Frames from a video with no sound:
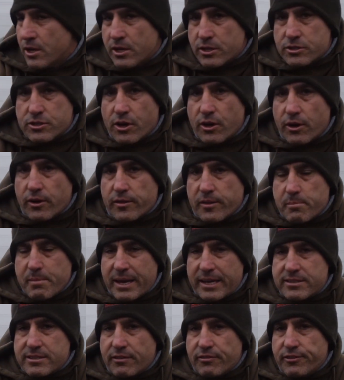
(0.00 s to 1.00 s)
So the
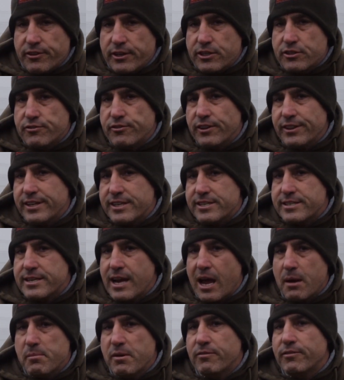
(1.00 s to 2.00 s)
mix I fish for this
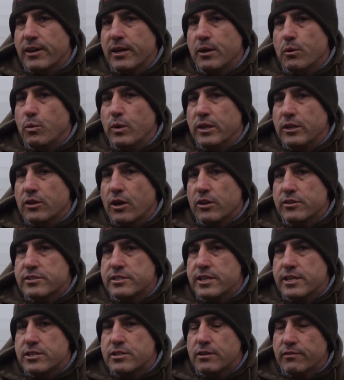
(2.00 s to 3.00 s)
time of year will
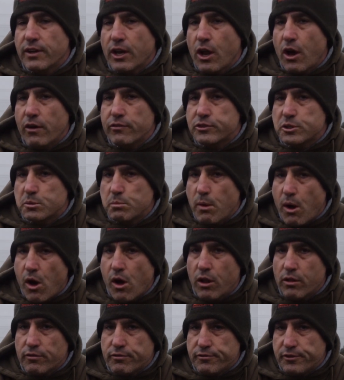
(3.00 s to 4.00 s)
consist of a lot of
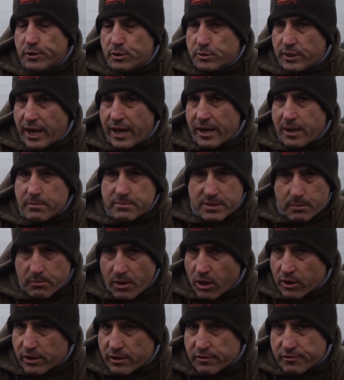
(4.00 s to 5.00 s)
small food items. I'm
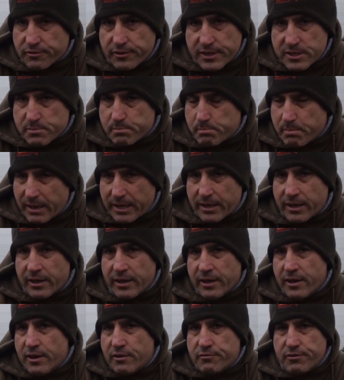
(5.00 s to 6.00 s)
not going to fish big
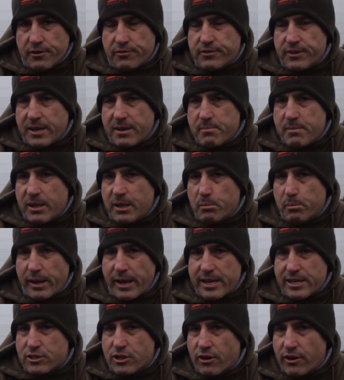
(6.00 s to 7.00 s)
15mm
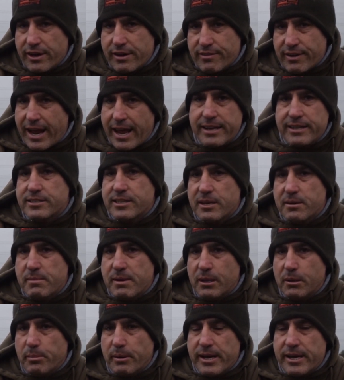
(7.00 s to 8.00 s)
baits or even
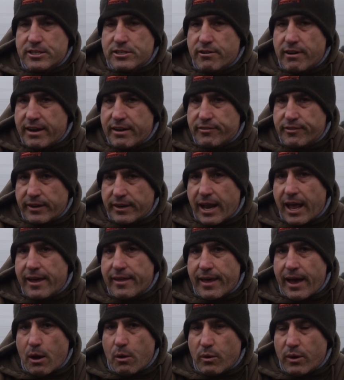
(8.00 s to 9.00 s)
18mm baits or anything like
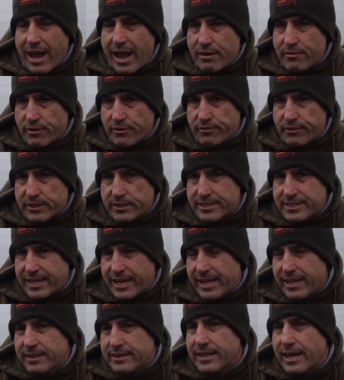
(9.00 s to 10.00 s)
that. I want everything
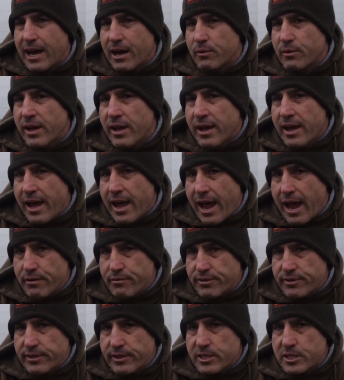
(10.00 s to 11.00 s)
scaled down,
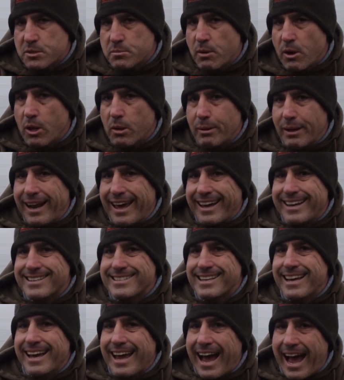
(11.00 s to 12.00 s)
everything small, but like I
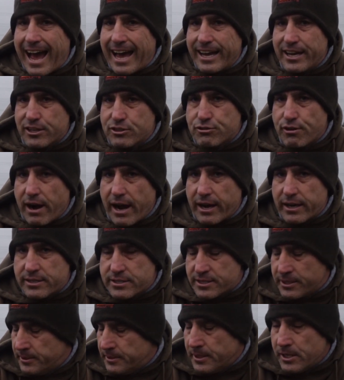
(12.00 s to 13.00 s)
say, high
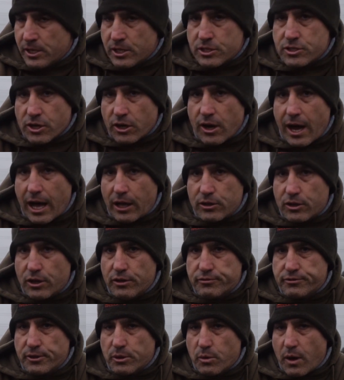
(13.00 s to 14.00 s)
attract. So I'll
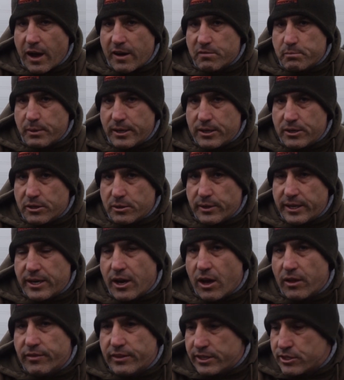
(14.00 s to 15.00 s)
go through what I've been doing
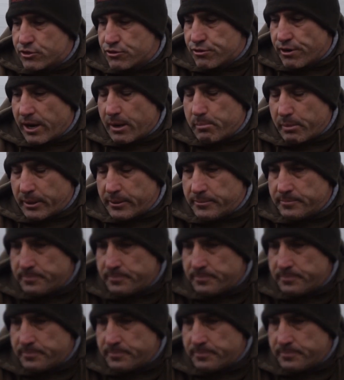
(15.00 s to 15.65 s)
on this trip.